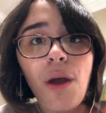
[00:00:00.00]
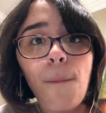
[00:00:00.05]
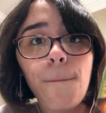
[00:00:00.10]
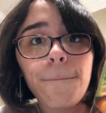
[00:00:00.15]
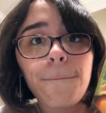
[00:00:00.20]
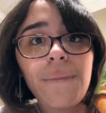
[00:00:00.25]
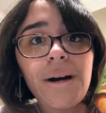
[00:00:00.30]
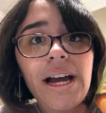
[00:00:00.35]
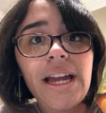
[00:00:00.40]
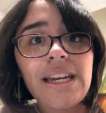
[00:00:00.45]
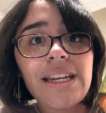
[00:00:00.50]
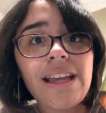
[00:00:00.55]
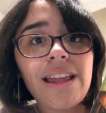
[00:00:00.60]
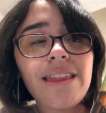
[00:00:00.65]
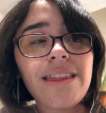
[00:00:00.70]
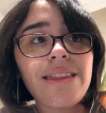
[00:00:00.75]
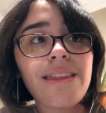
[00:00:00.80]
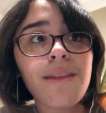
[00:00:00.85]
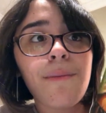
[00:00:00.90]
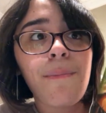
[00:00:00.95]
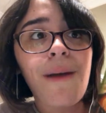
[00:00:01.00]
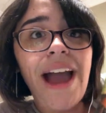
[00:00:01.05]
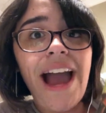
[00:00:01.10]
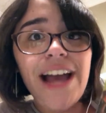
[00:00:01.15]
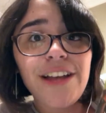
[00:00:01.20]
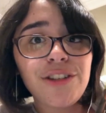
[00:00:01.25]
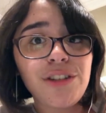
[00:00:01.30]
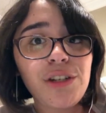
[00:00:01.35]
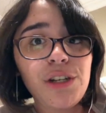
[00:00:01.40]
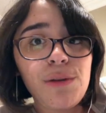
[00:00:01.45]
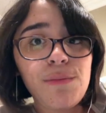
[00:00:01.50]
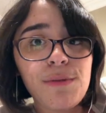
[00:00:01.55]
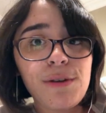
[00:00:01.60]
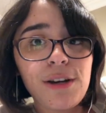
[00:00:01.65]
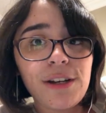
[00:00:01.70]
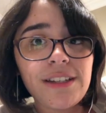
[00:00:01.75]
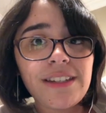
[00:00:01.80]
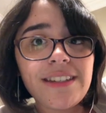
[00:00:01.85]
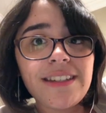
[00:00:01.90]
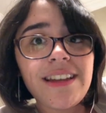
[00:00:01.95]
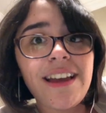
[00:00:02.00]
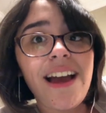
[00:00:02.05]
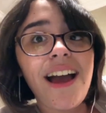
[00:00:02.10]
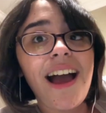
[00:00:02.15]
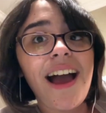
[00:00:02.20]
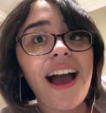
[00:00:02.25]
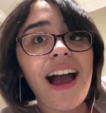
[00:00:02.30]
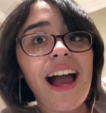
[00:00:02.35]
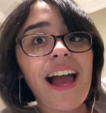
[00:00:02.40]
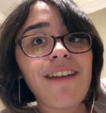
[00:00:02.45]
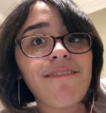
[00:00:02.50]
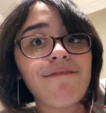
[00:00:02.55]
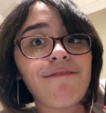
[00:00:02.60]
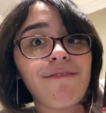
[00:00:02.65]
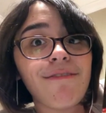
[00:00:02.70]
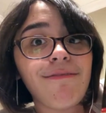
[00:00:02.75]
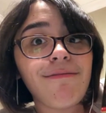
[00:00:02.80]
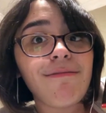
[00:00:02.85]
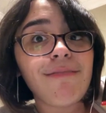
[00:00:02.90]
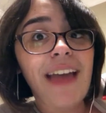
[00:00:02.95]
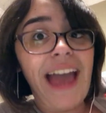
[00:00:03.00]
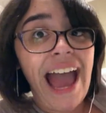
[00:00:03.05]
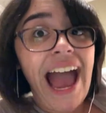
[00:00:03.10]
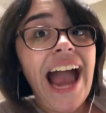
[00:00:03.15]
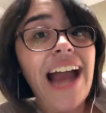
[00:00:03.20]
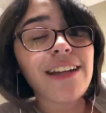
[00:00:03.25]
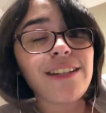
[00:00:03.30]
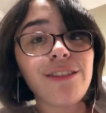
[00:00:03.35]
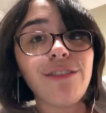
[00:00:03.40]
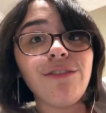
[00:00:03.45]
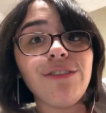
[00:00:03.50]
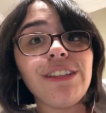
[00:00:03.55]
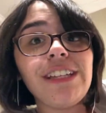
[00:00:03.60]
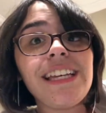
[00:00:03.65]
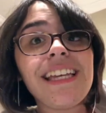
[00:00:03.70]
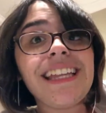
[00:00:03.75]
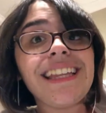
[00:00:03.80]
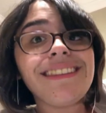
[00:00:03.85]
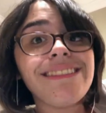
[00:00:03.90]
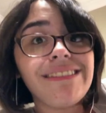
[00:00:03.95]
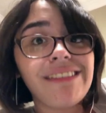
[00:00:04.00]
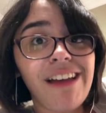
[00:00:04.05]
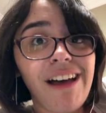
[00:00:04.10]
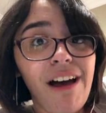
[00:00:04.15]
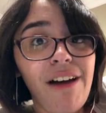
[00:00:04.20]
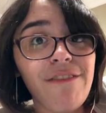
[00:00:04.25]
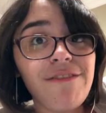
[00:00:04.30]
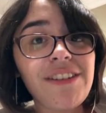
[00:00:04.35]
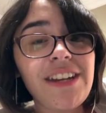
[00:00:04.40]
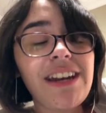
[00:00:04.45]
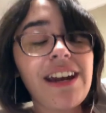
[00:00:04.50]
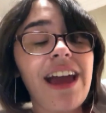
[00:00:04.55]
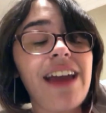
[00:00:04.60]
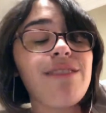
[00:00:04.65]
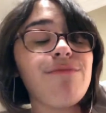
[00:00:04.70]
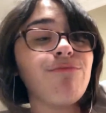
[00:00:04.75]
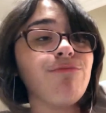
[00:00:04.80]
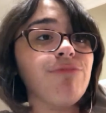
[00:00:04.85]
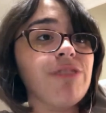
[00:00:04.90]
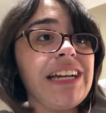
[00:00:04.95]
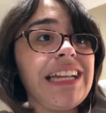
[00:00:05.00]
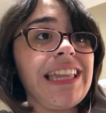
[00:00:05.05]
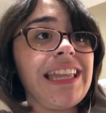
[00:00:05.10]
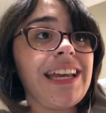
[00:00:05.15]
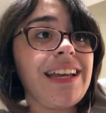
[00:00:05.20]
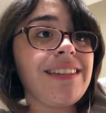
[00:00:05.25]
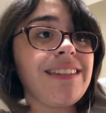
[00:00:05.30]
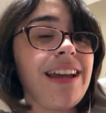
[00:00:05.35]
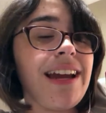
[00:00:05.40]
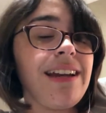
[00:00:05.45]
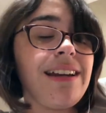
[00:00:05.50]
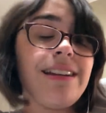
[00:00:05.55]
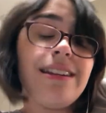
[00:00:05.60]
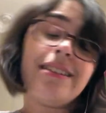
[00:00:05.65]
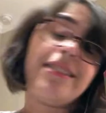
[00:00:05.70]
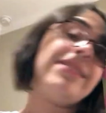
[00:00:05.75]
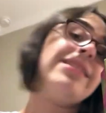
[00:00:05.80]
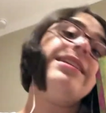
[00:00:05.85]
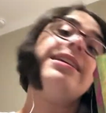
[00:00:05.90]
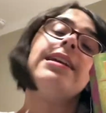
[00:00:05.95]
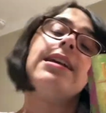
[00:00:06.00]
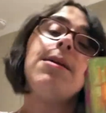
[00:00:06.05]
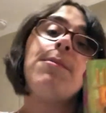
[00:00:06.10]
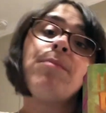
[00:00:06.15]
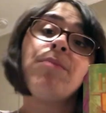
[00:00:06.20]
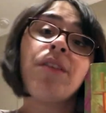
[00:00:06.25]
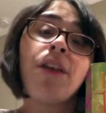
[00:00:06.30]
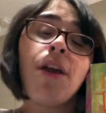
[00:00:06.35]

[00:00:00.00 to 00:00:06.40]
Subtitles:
But the past 2 books, I've actively loved, and I am really excited to see